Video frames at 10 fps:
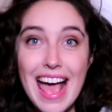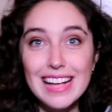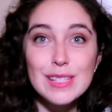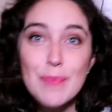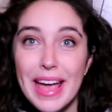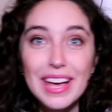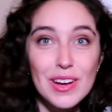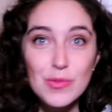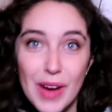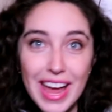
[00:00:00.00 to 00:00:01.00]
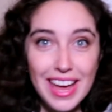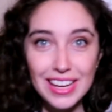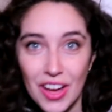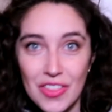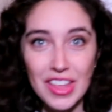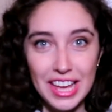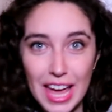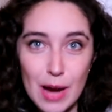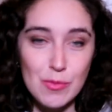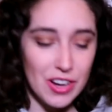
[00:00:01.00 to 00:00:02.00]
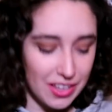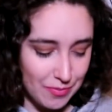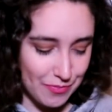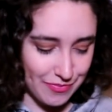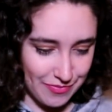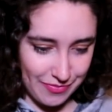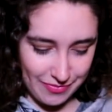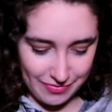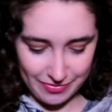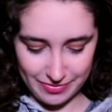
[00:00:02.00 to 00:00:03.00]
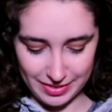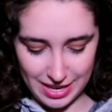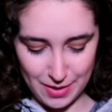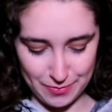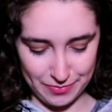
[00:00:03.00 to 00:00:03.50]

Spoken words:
Let's make it rain on the camera. Okay.